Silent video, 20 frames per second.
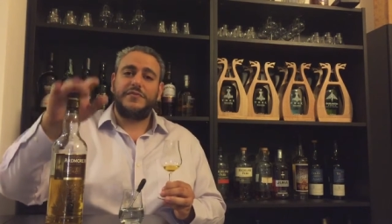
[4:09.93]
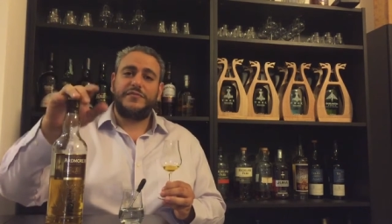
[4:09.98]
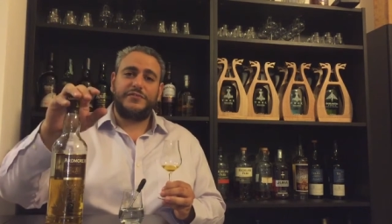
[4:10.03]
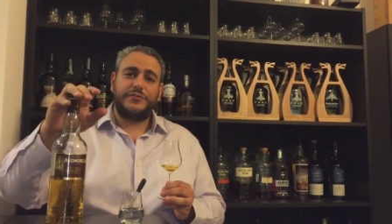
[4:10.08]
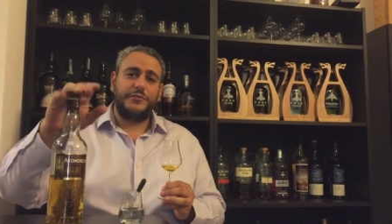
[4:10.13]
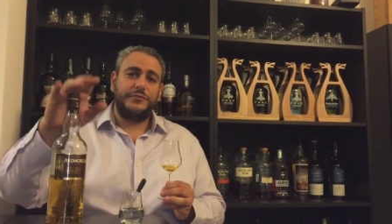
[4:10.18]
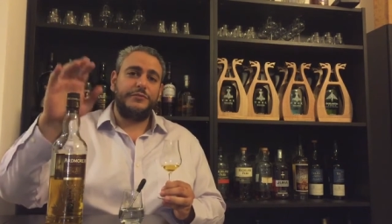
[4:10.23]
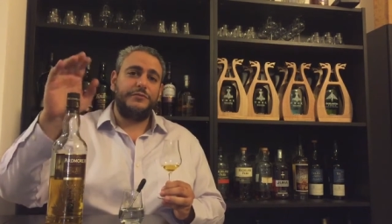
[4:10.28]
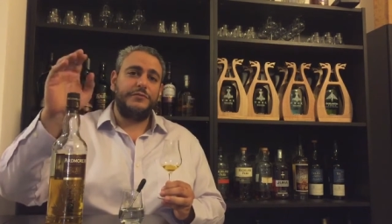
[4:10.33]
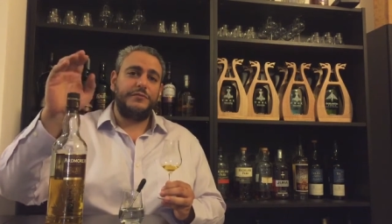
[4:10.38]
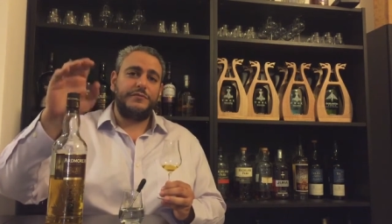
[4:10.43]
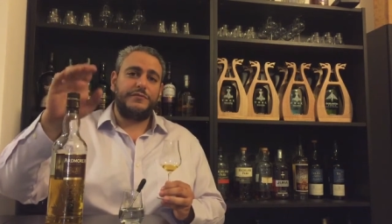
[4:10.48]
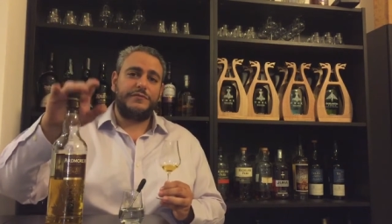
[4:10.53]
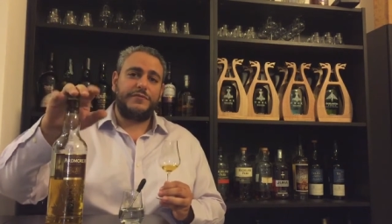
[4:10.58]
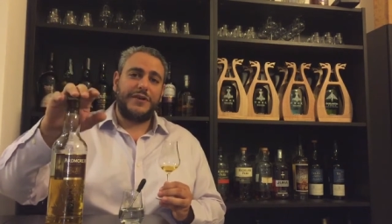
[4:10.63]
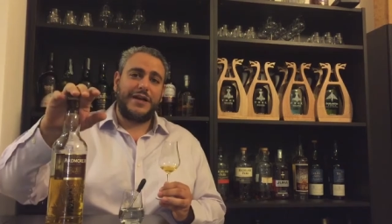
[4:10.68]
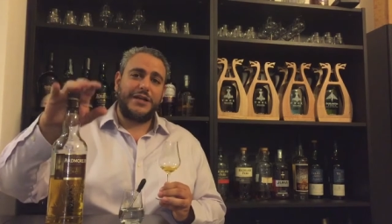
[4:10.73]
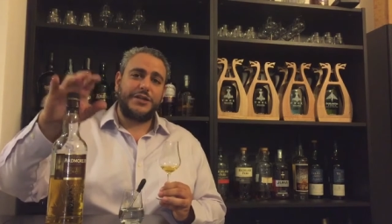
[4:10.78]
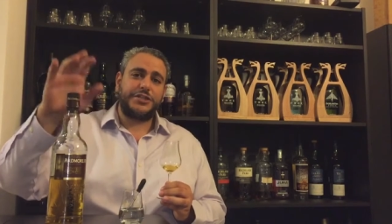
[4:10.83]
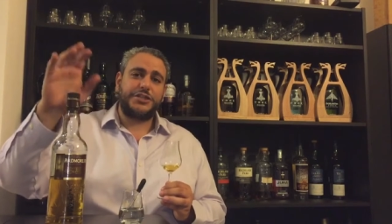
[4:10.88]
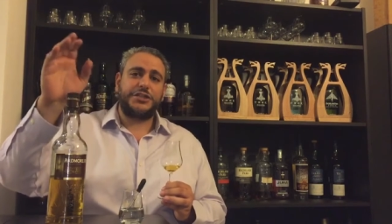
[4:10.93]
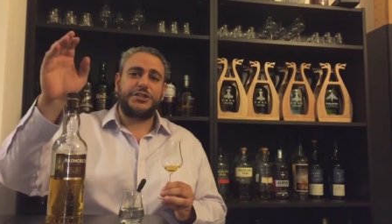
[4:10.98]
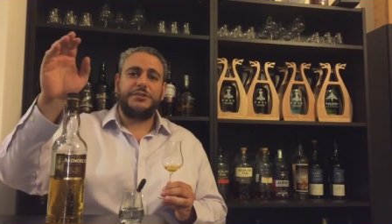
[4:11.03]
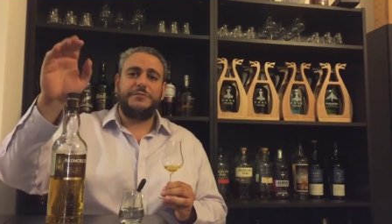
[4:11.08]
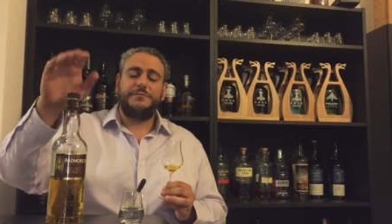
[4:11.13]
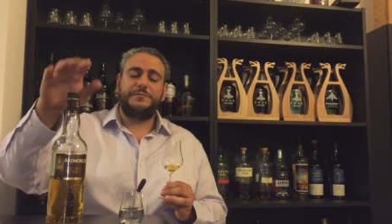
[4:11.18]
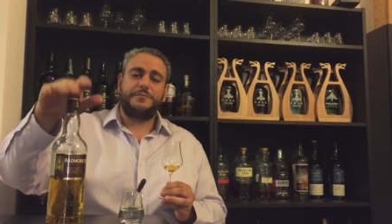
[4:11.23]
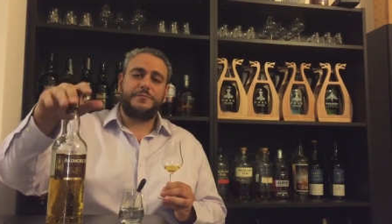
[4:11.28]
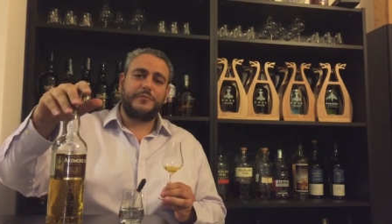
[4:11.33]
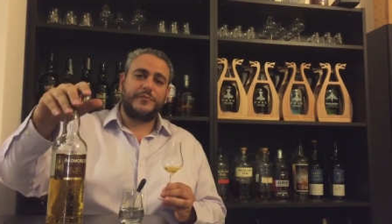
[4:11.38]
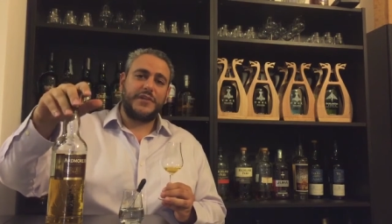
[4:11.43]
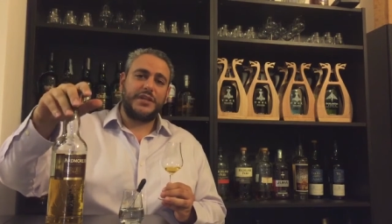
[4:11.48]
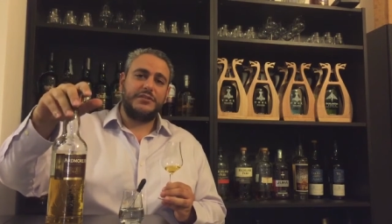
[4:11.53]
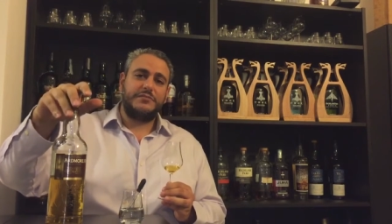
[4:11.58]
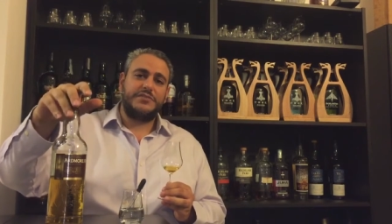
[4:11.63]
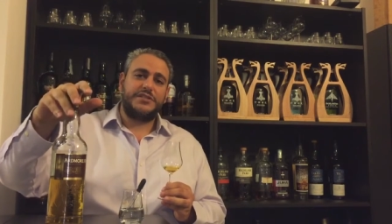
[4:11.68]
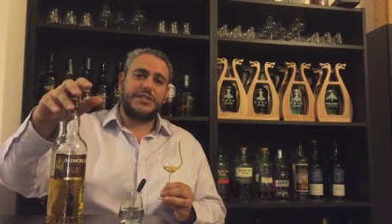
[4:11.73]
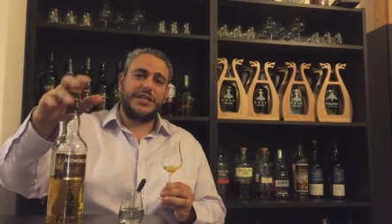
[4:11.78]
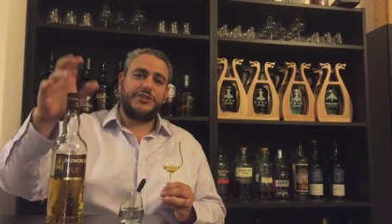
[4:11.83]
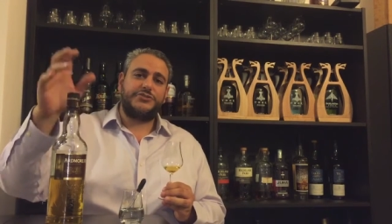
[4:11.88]
fruit, fresh,
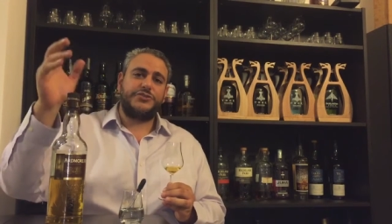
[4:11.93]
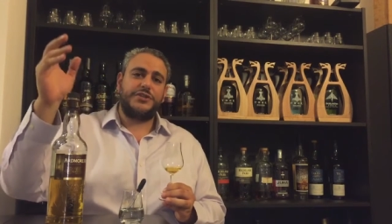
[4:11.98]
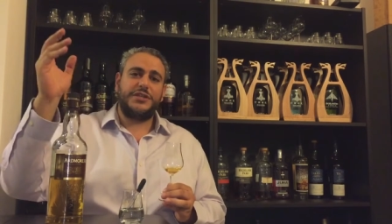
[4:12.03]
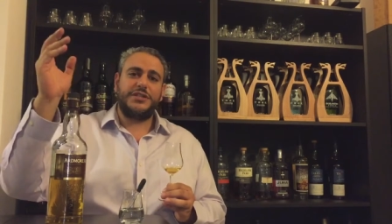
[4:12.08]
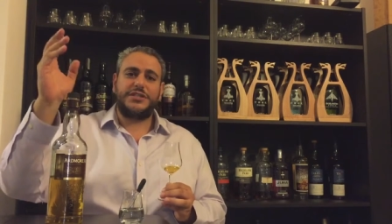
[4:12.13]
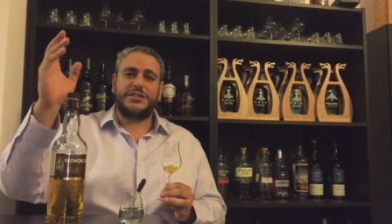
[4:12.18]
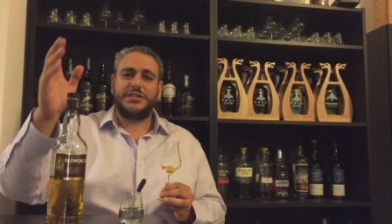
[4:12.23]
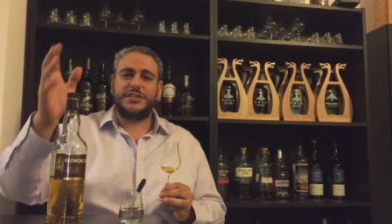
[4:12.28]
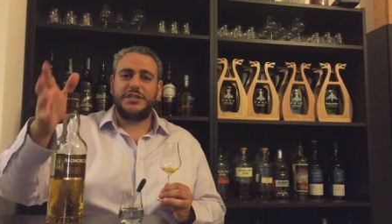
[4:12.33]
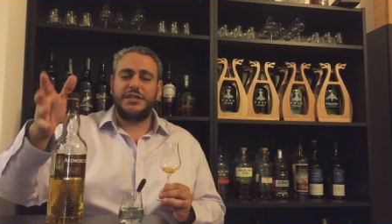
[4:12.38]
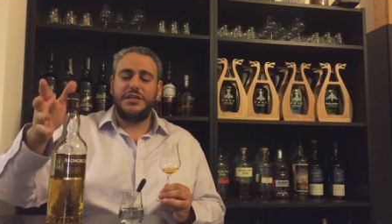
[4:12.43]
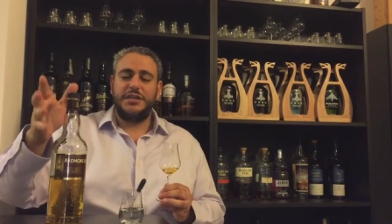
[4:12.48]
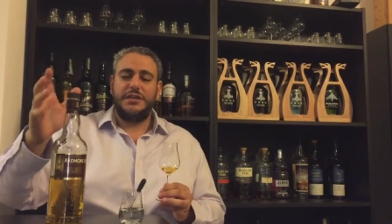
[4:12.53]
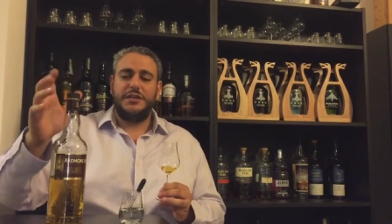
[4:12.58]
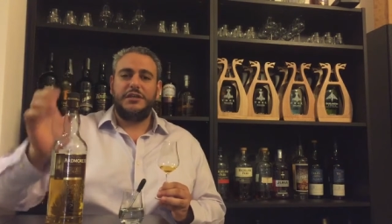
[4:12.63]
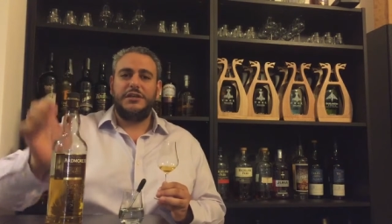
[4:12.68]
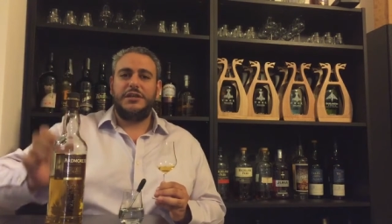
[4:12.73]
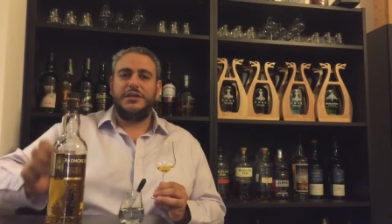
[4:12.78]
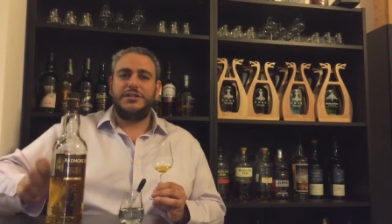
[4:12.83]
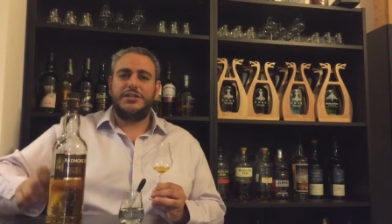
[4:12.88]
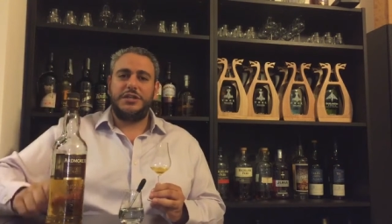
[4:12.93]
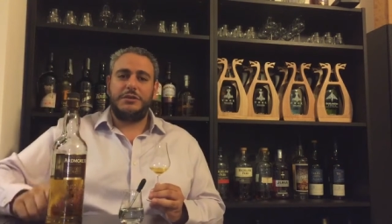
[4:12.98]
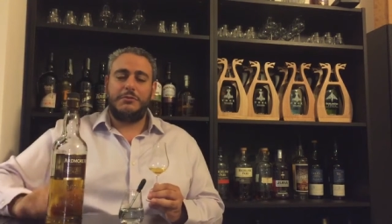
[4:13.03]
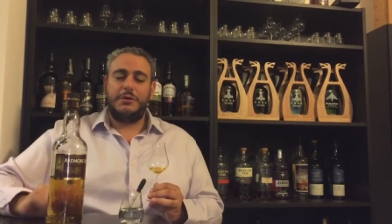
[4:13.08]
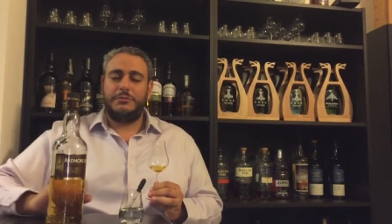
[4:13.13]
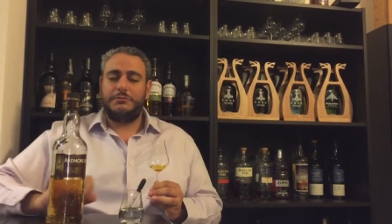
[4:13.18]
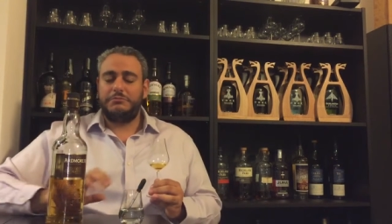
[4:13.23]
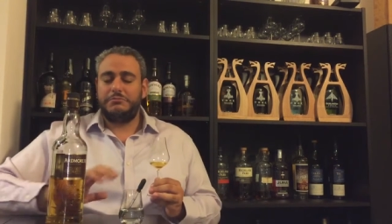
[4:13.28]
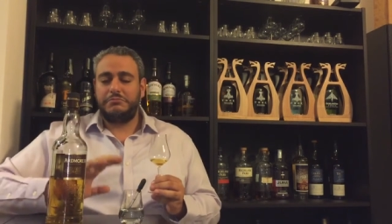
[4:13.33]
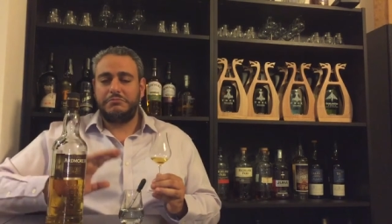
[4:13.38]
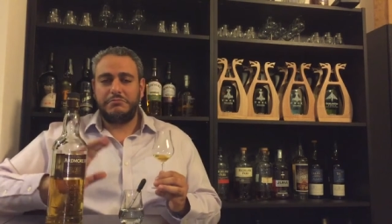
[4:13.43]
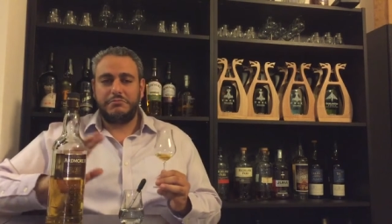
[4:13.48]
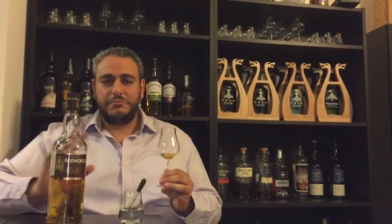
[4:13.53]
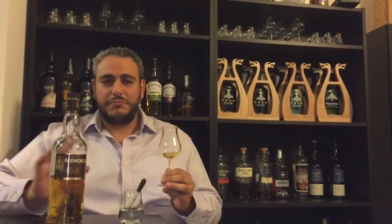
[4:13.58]
citrus, and so on.